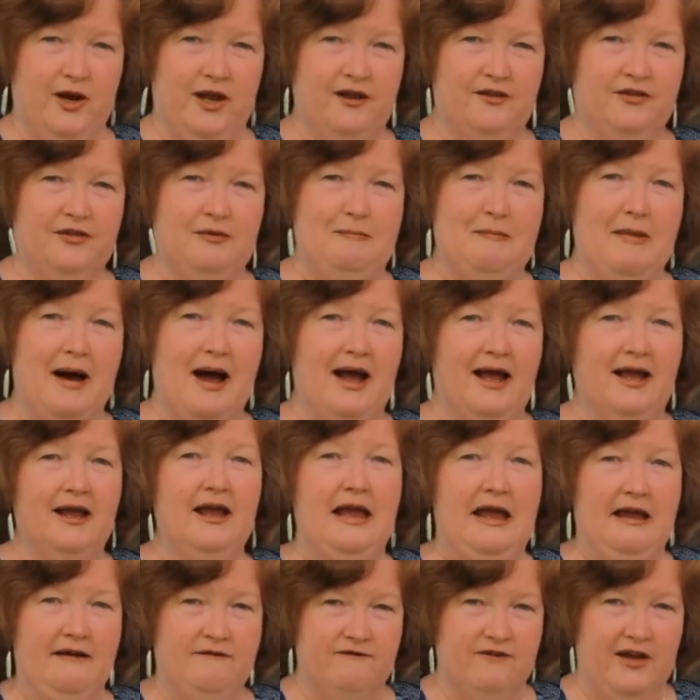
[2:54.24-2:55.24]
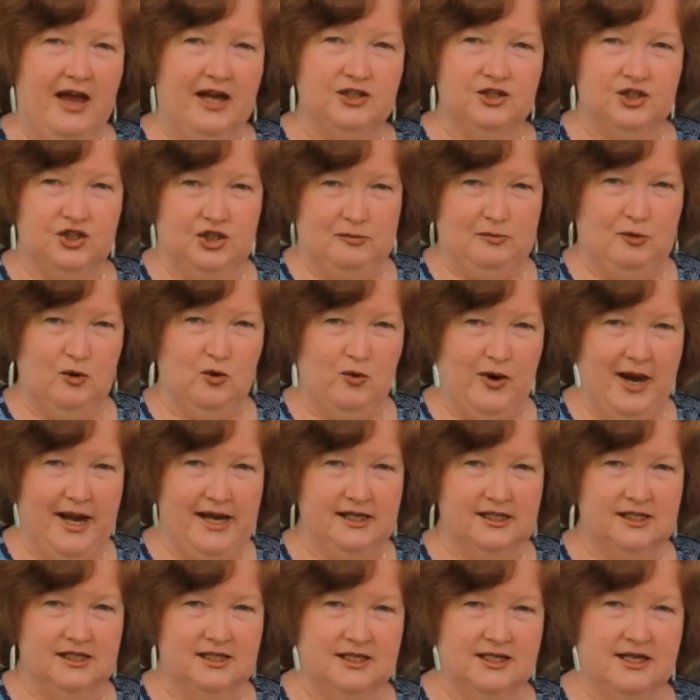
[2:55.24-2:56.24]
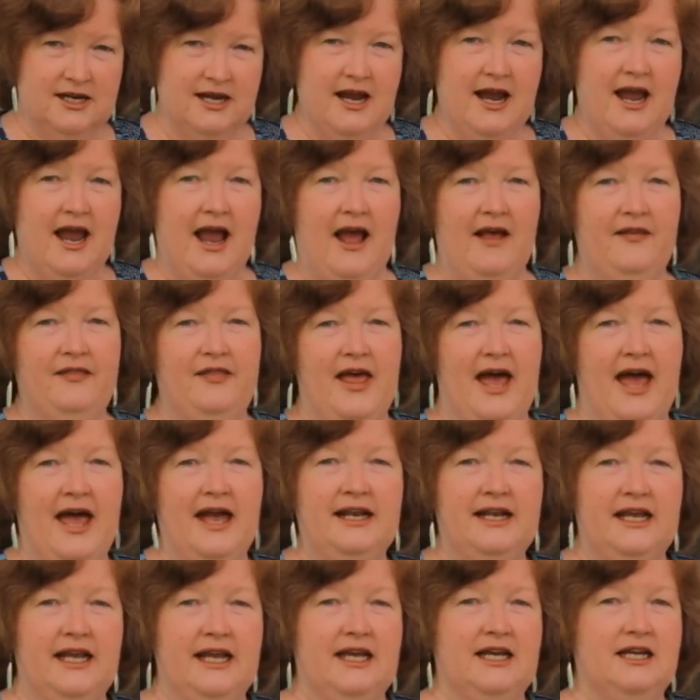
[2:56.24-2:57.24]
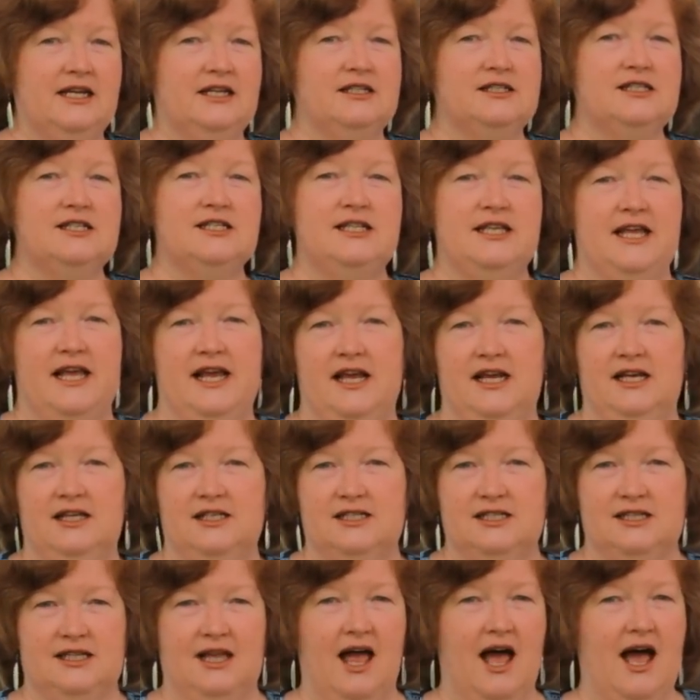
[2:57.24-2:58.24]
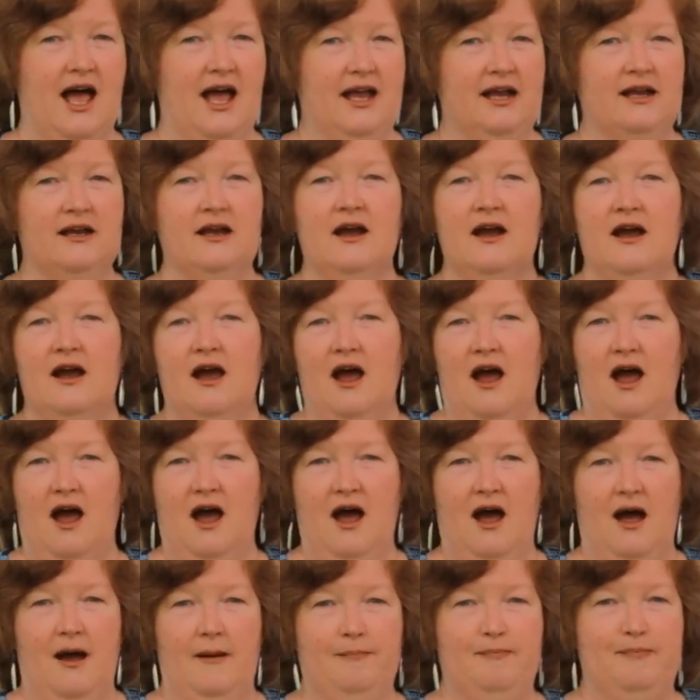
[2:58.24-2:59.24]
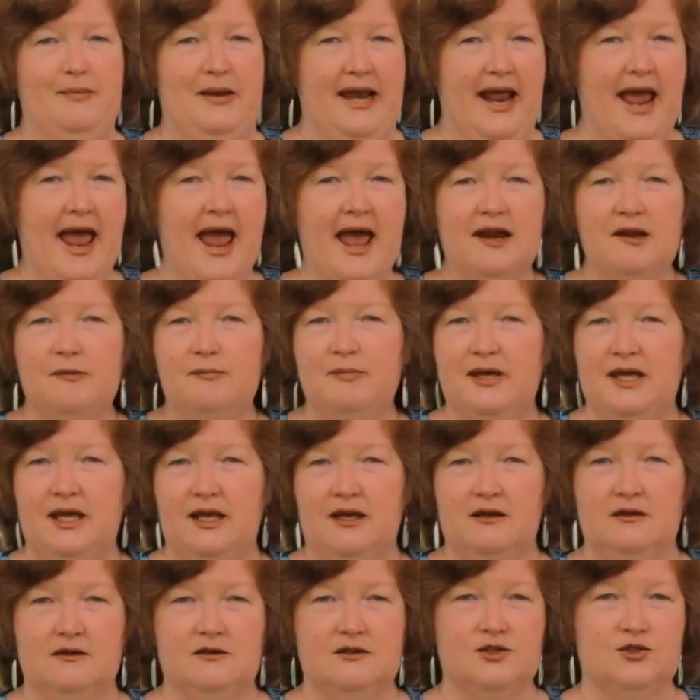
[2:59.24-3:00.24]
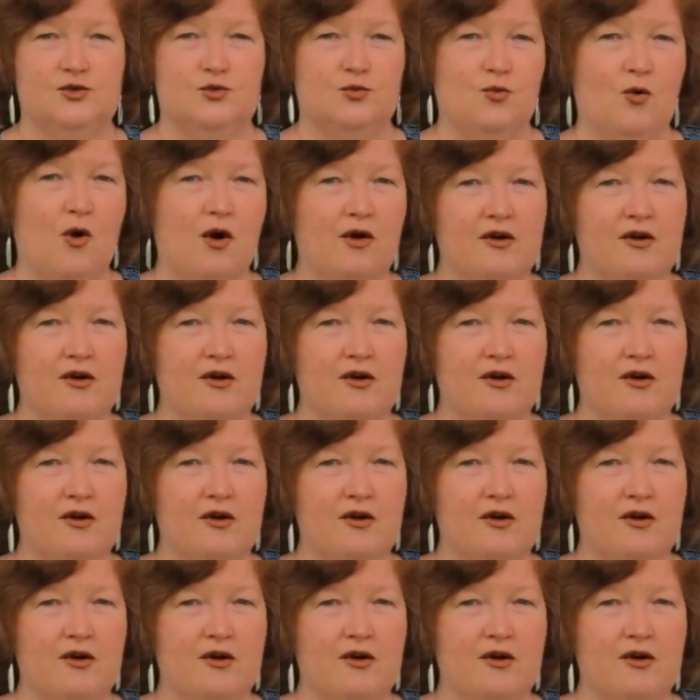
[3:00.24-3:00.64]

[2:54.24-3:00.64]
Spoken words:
with my vegetable waste. And that is things like banana peels,